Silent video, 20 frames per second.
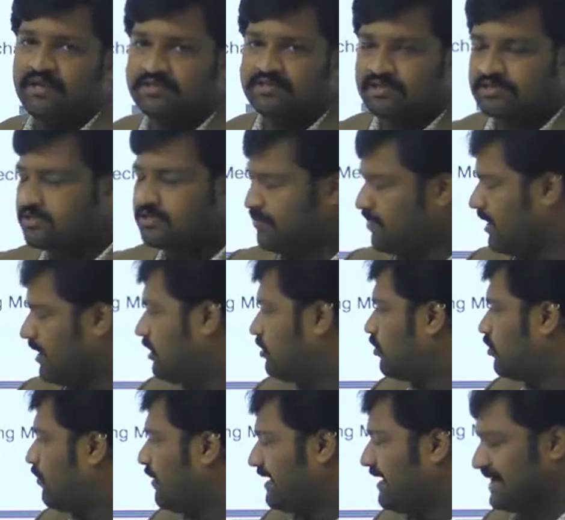So similarly,
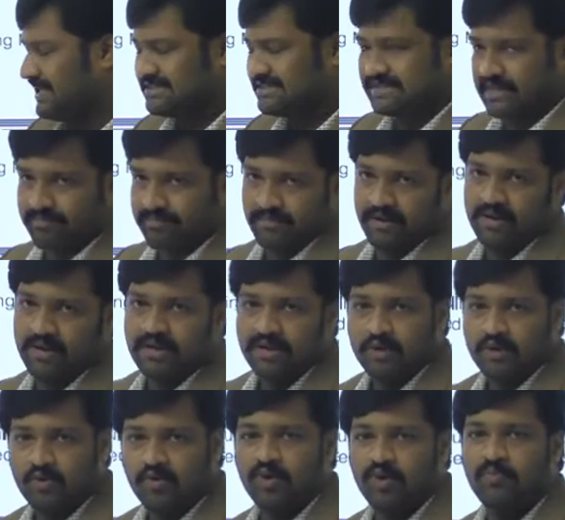to maintain some
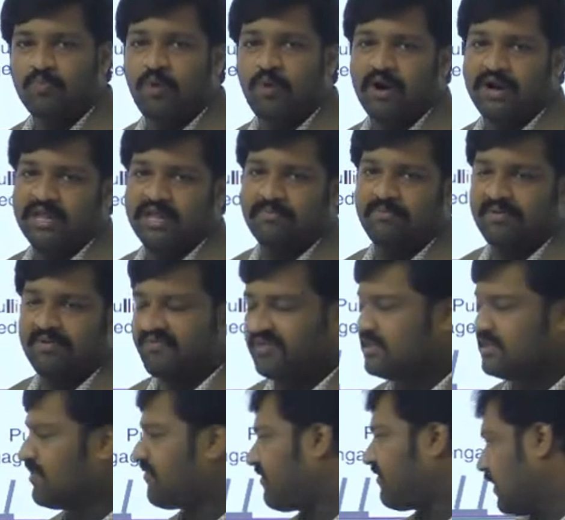good bonding
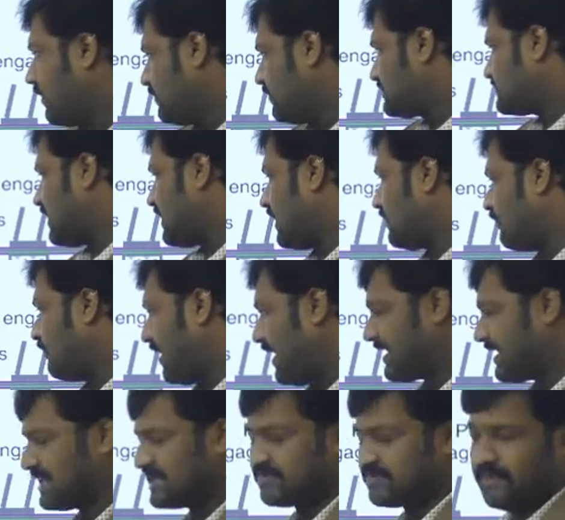between the fibers and
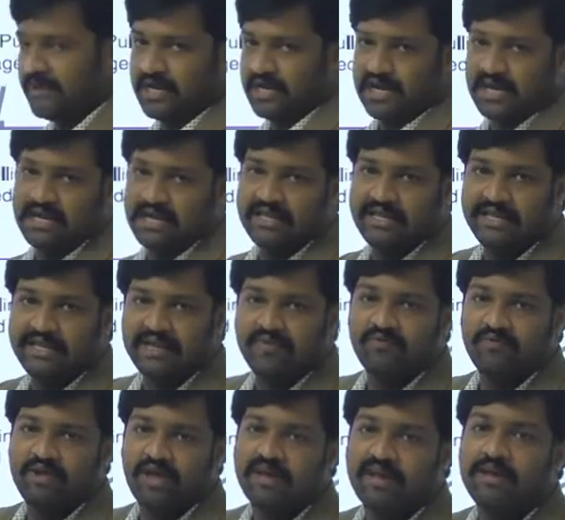matrix material, here
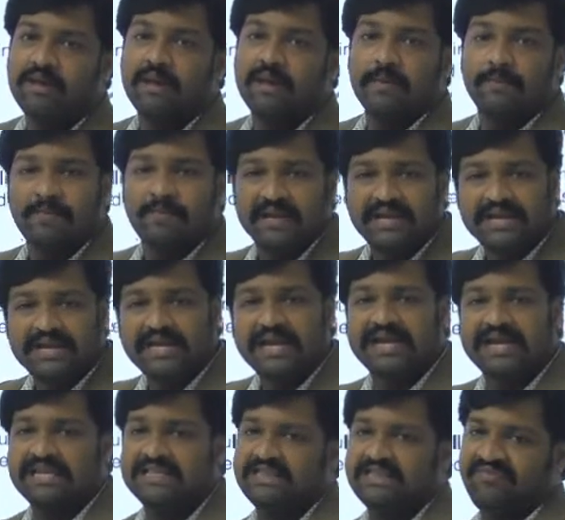we are
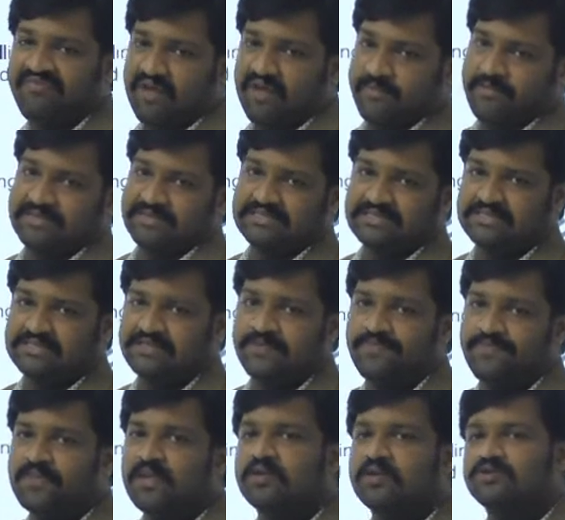preheating the
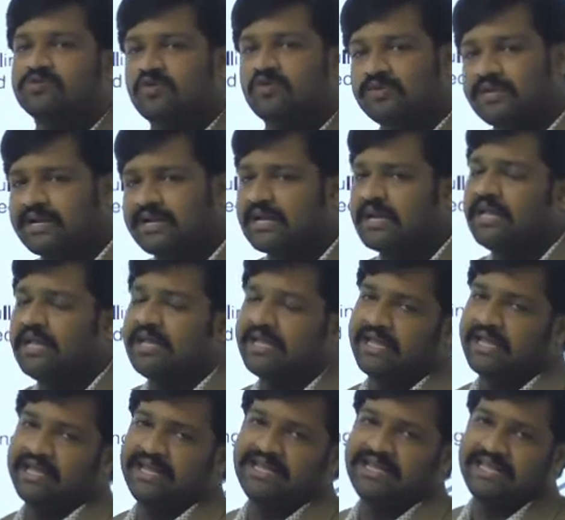fibers so that
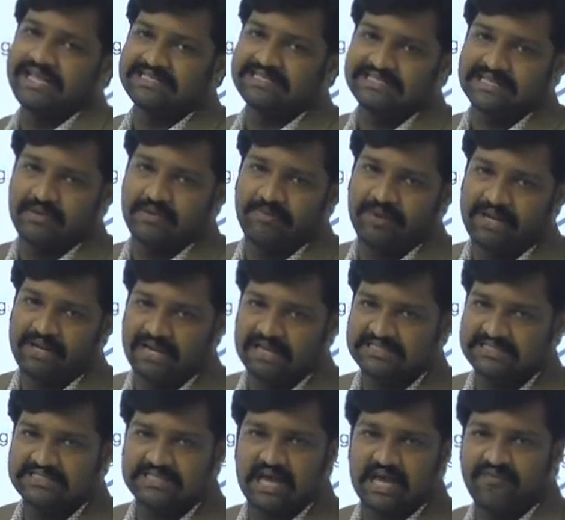any external
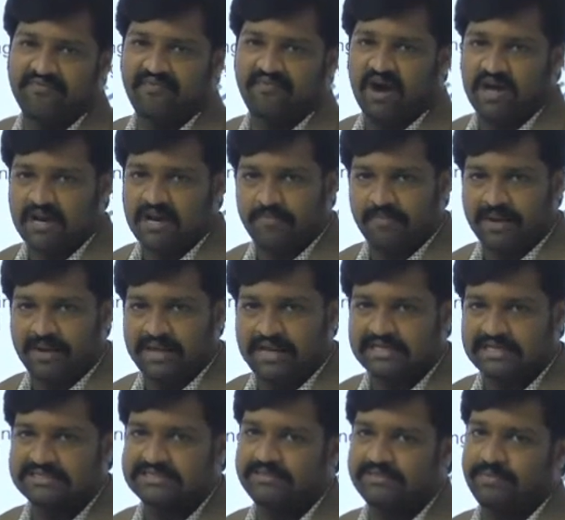materials or foreign
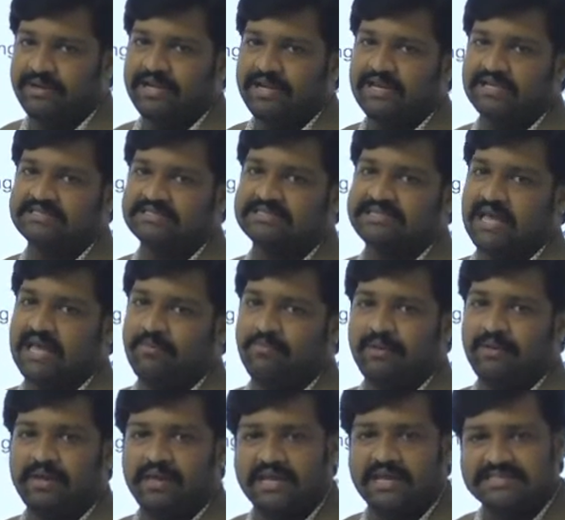materials can
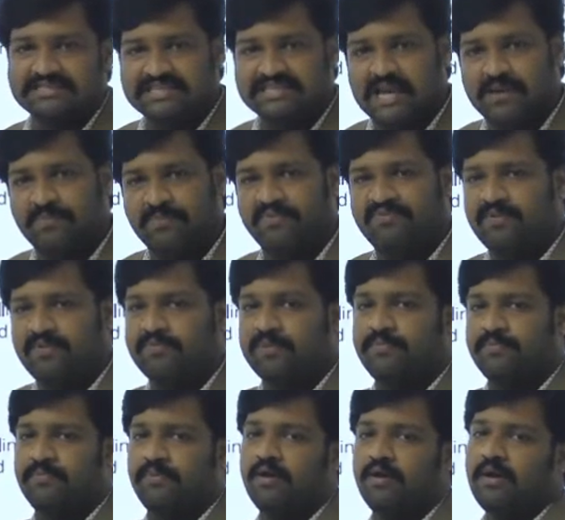be escaped from
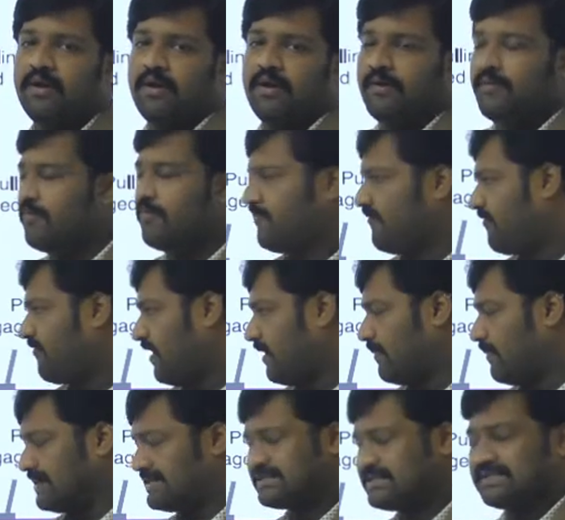the
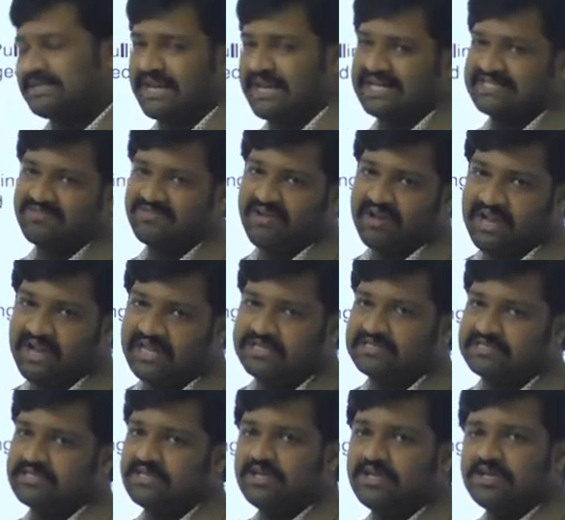fibers as well
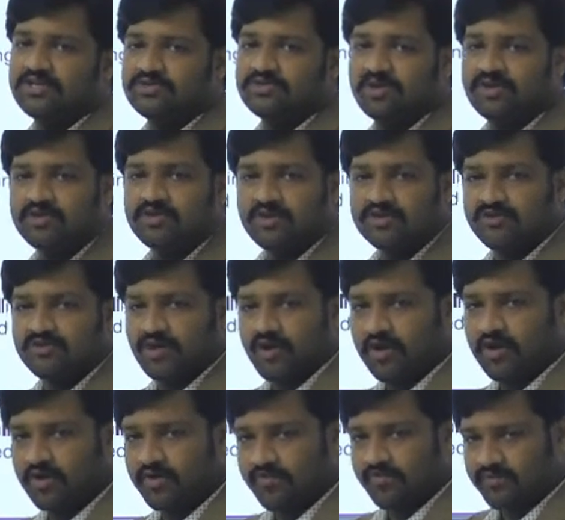as, so
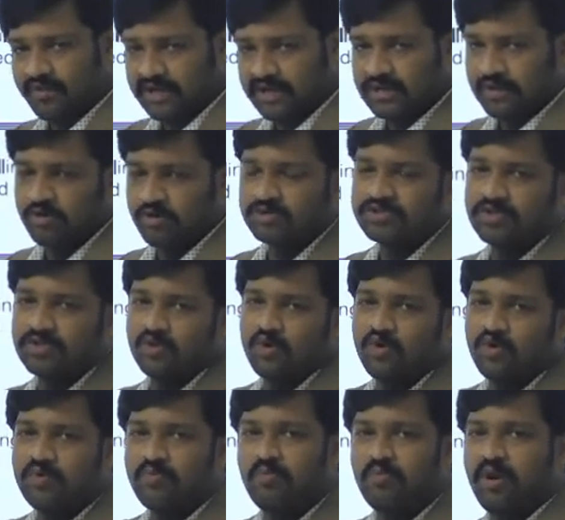those will give
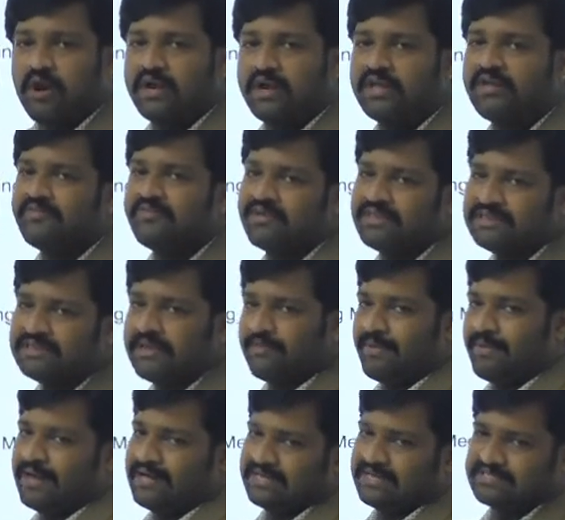good bonding with the
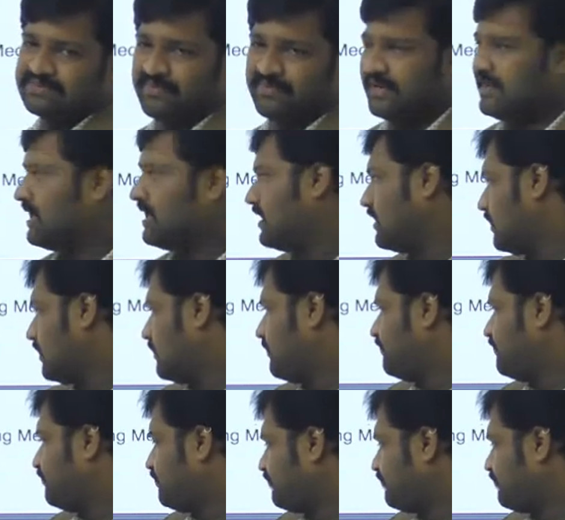matrix material.